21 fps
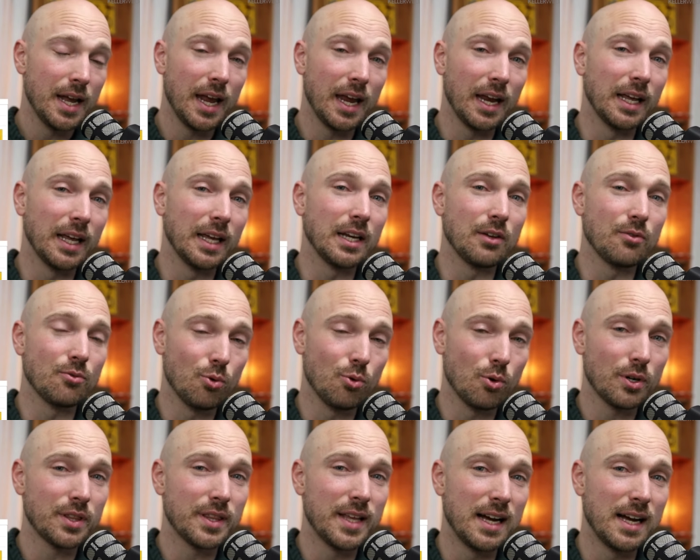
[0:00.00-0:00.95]

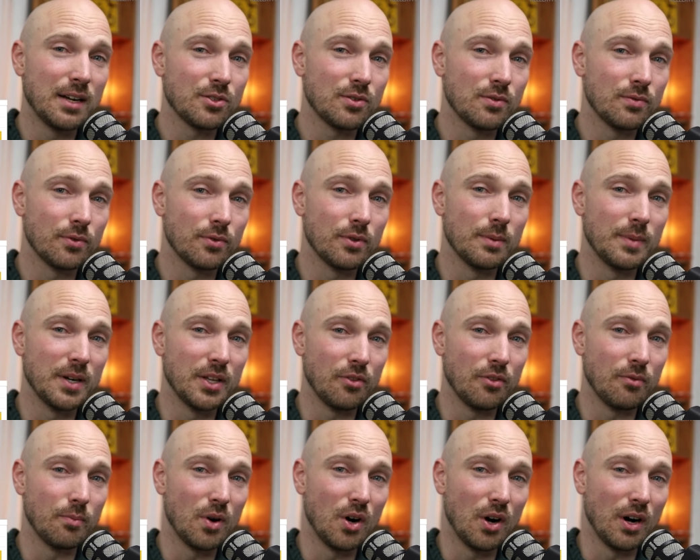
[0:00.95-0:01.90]
eighty-four thousand dollars for the month
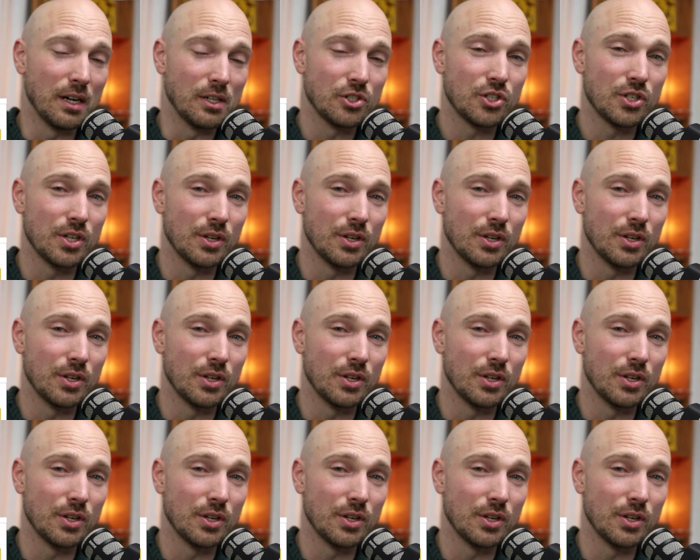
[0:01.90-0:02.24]
of March.